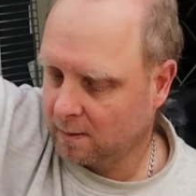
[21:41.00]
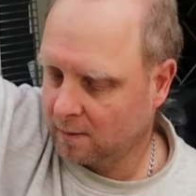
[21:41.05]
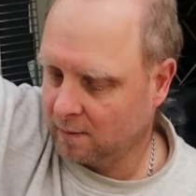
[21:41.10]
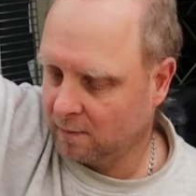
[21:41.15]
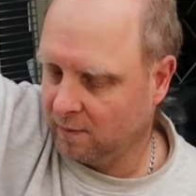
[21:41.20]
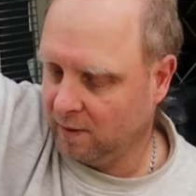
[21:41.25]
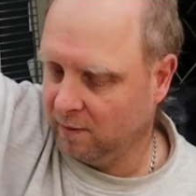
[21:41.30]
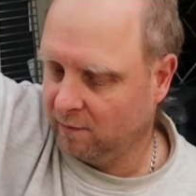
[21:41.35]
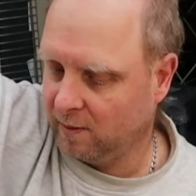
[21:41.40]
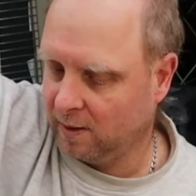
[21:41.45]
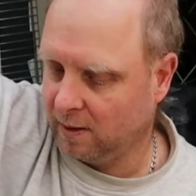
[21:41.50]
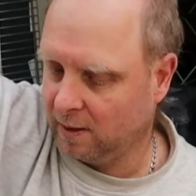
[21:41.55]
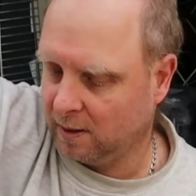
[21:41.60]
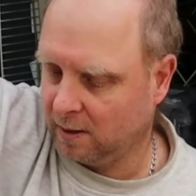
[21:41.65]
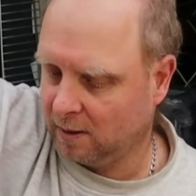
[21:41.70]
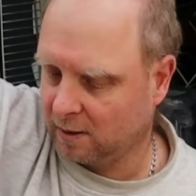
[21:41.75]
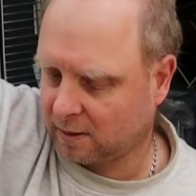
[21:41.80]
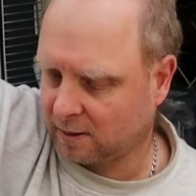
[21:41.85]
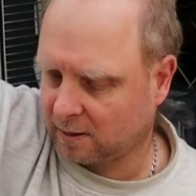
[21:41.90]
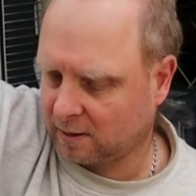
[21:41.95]
I mean,
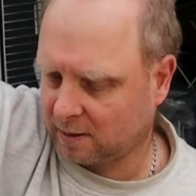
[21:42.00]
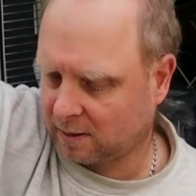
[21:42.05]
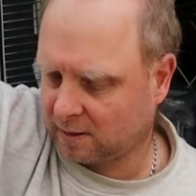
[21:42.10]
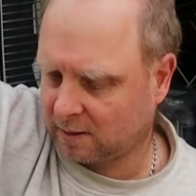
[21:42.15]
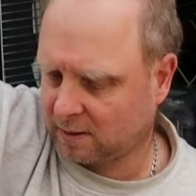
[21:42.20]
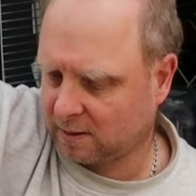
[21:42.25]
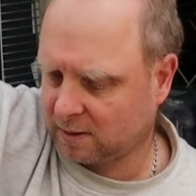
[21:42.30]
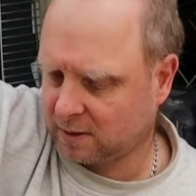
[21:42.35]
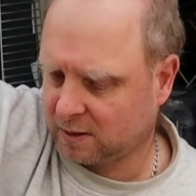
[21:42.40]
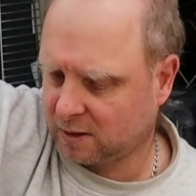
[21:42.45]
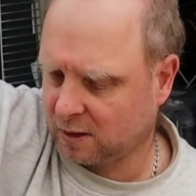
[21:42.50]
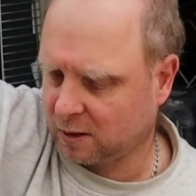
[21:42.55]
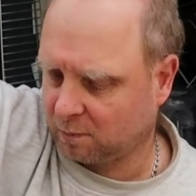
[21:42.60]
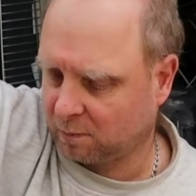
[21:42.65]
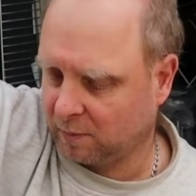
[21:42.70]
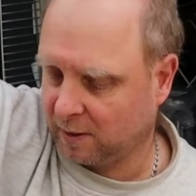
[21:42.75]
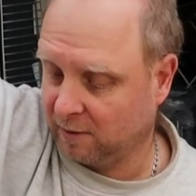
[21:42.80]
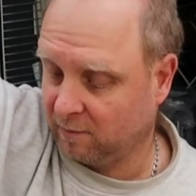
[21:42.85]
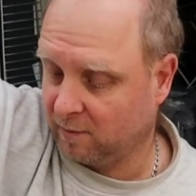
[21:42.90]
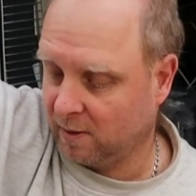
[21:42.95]
really, I
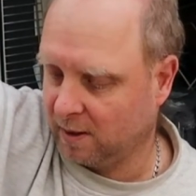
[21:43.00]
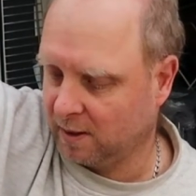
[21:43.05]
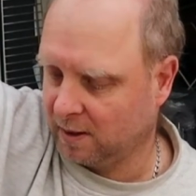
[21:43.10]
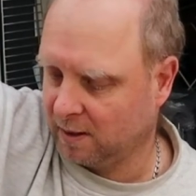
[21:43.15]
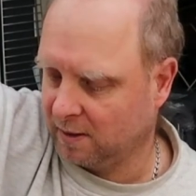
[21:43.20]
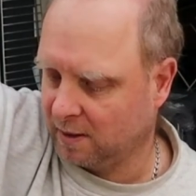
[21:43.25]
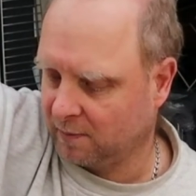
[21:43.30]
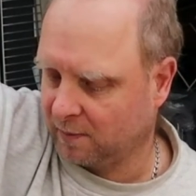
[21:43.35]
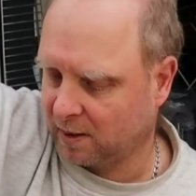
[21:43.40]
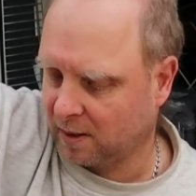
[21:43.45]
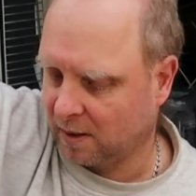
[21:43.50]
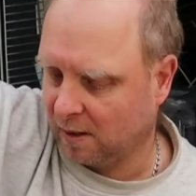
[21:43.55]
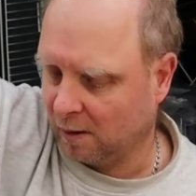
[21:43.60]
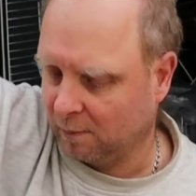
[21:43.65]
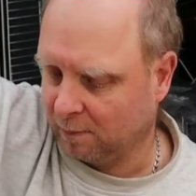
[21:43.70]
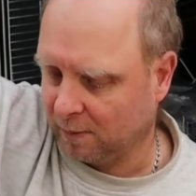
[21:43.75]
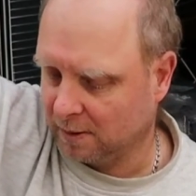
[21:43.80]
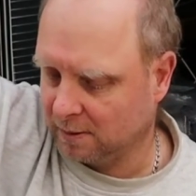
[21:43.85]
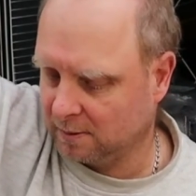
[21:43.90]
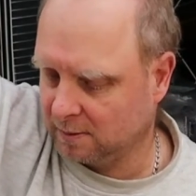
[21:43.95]
should be running another
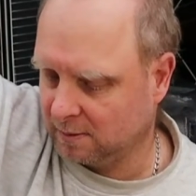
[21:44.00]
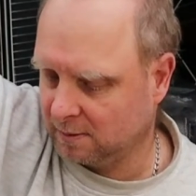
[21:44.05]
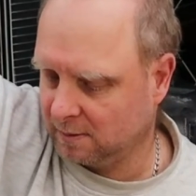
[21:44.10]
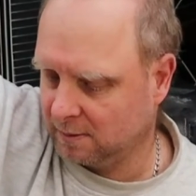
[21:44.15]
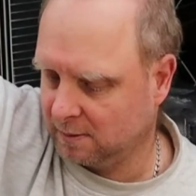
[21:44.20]
car, but